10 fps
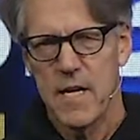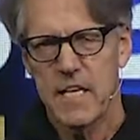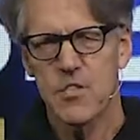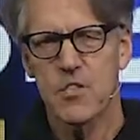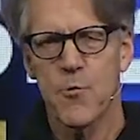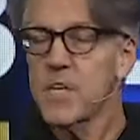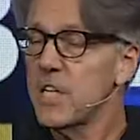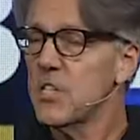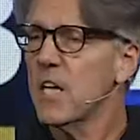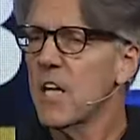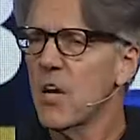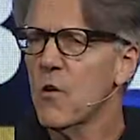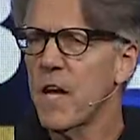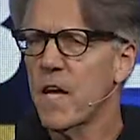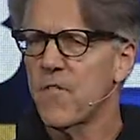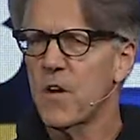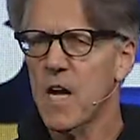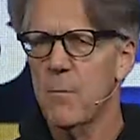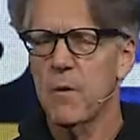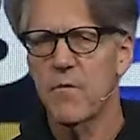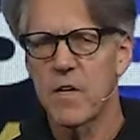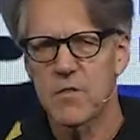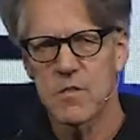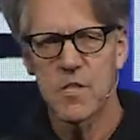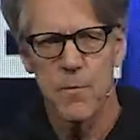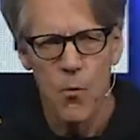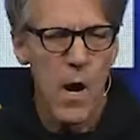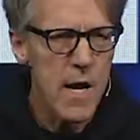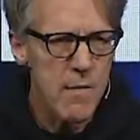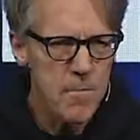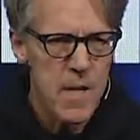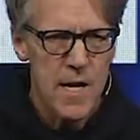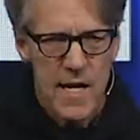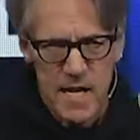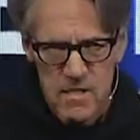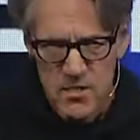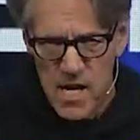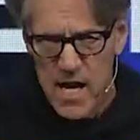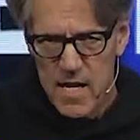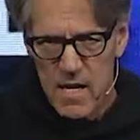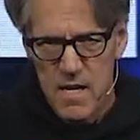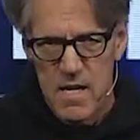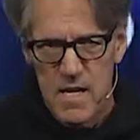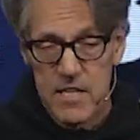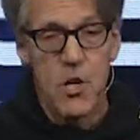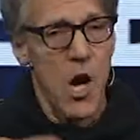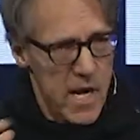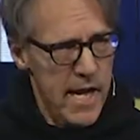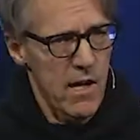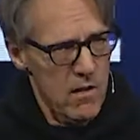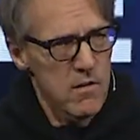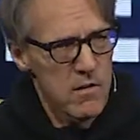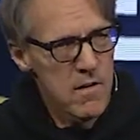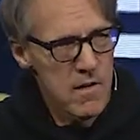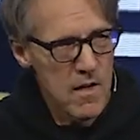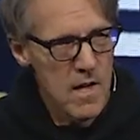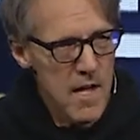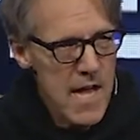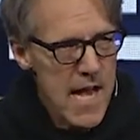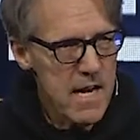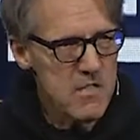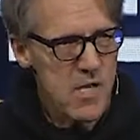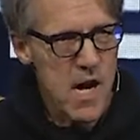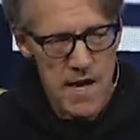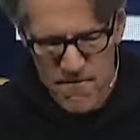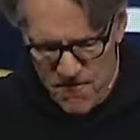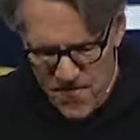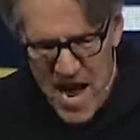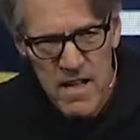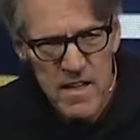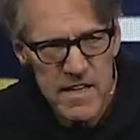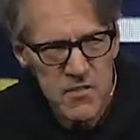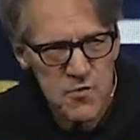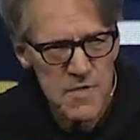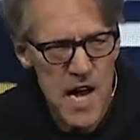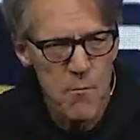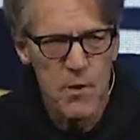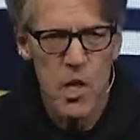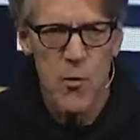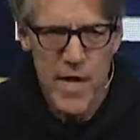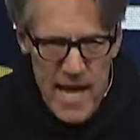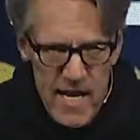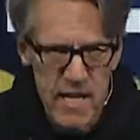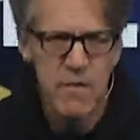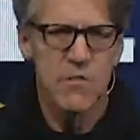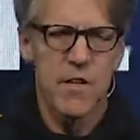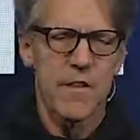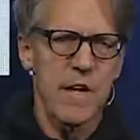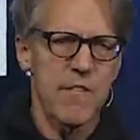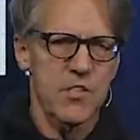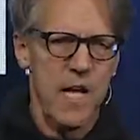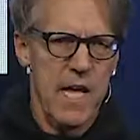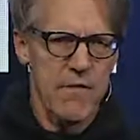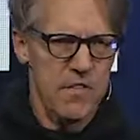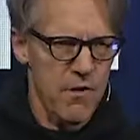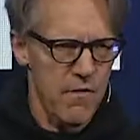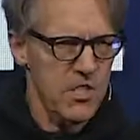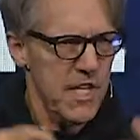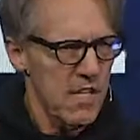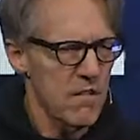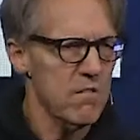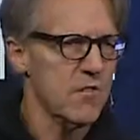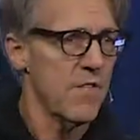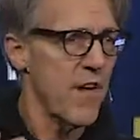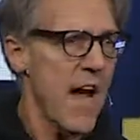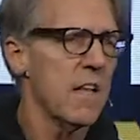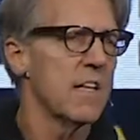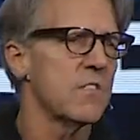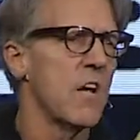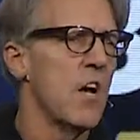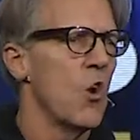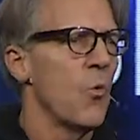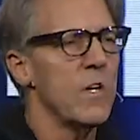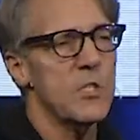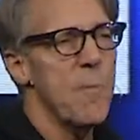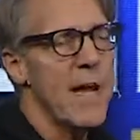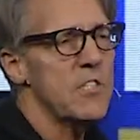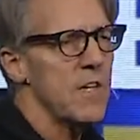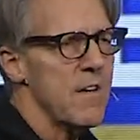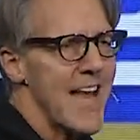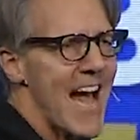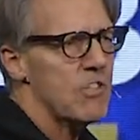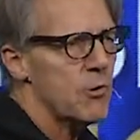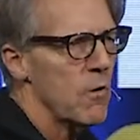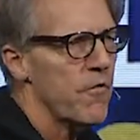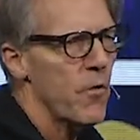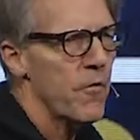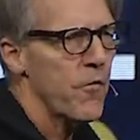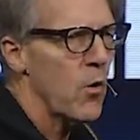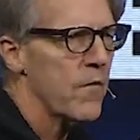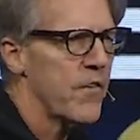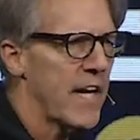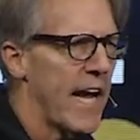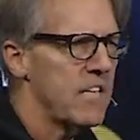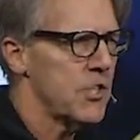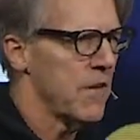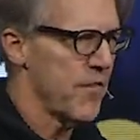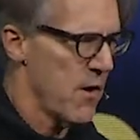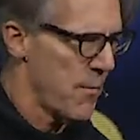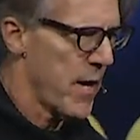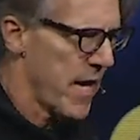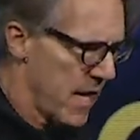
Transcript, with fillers: It's strategically located for a couple of reasons. Number one, it's got, it's on a hill. And it's got valleys down below it and hills on the other side of it. So there's hills and valleys, which makes it natural for fortification. If you're up on a